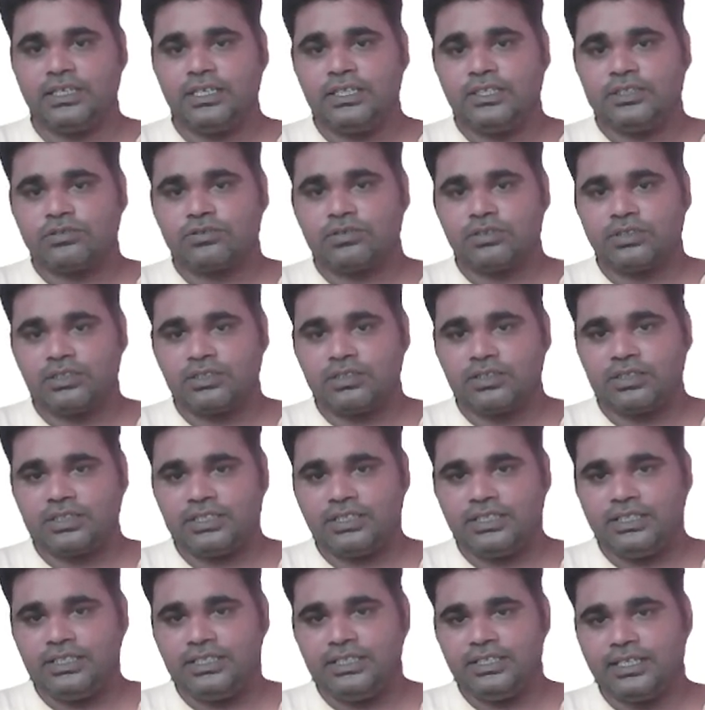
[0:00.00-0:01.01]
So in the
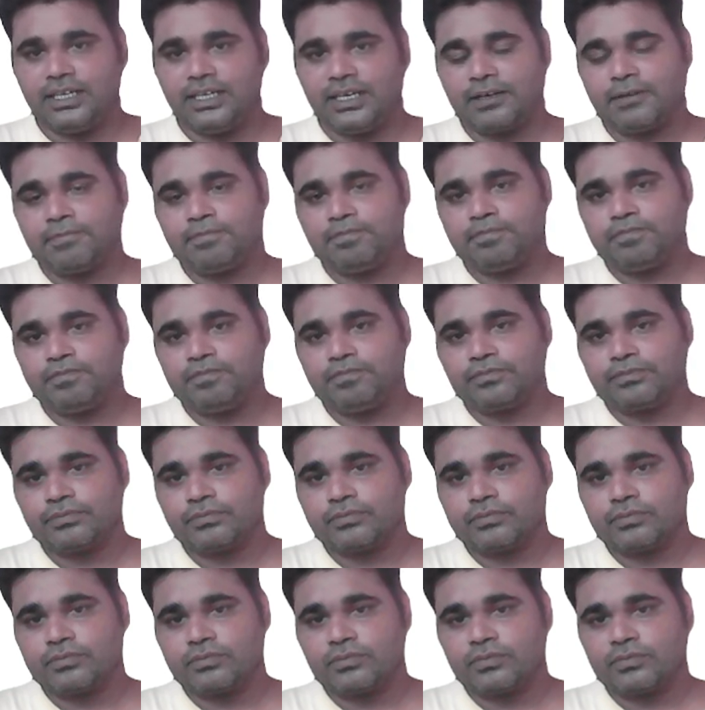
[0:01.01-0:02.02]
ER
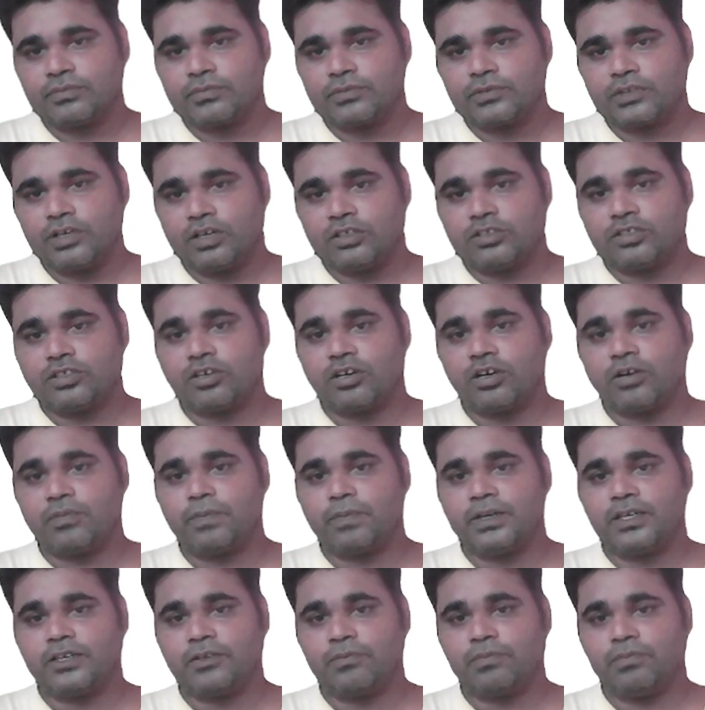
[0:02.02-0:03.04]
or the rough
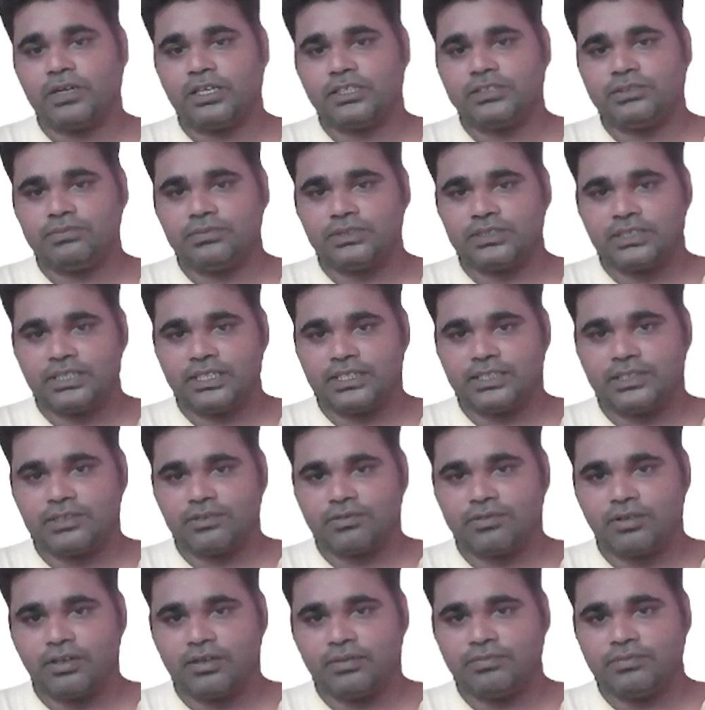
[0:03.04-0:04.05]
endoplasmic
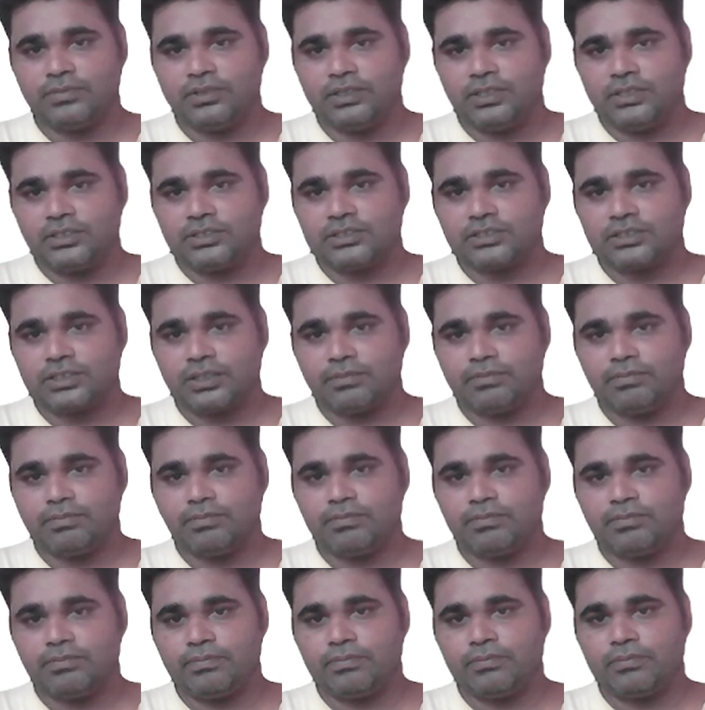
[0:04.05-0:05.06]
reticulum,
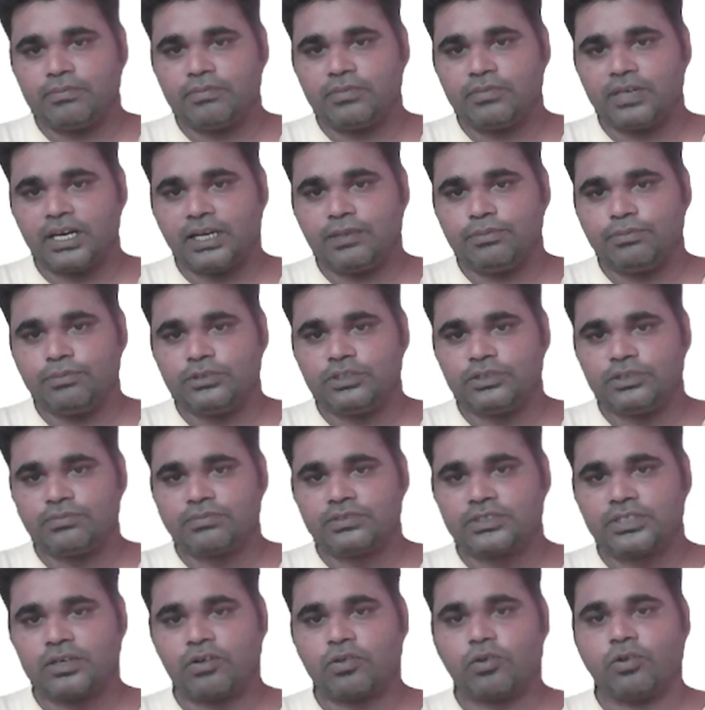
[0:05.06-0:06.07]
some ribosomes
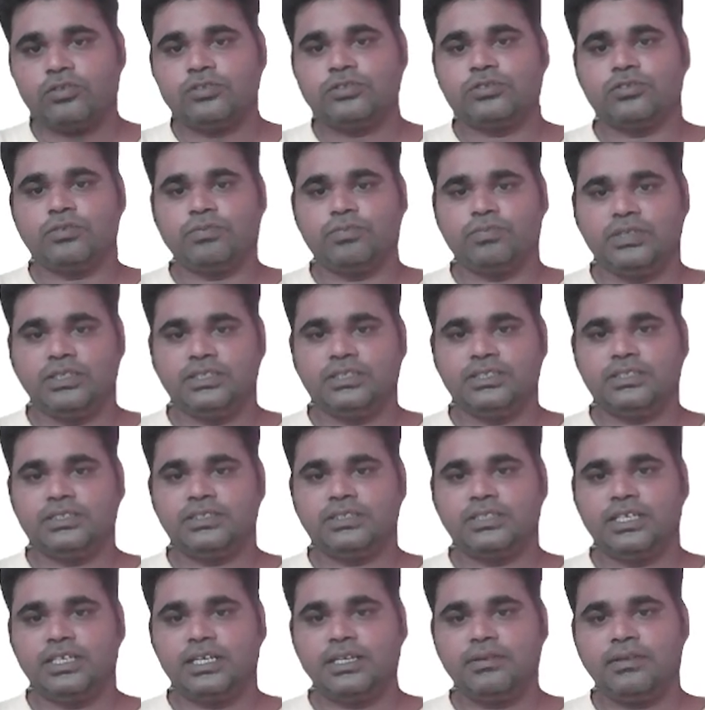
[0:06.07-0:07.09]
are also present,
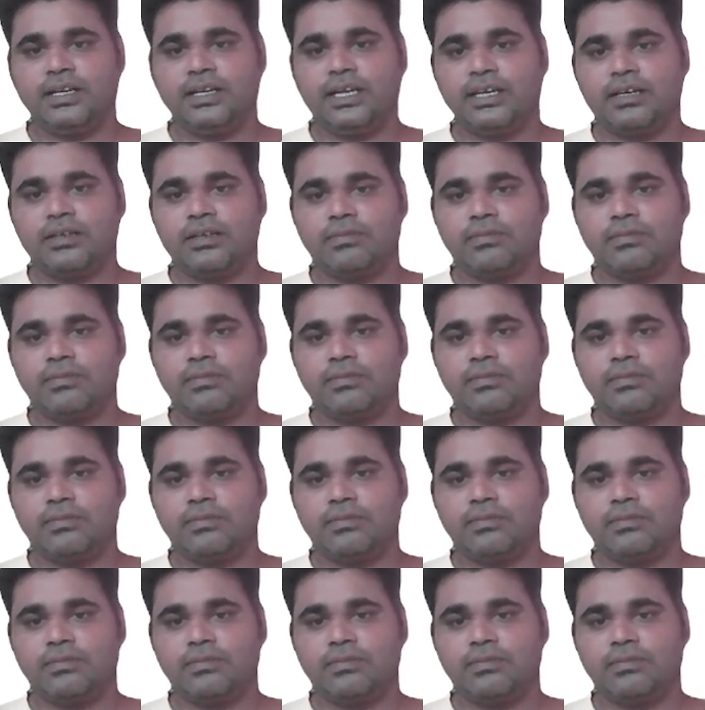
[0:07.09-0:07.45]
and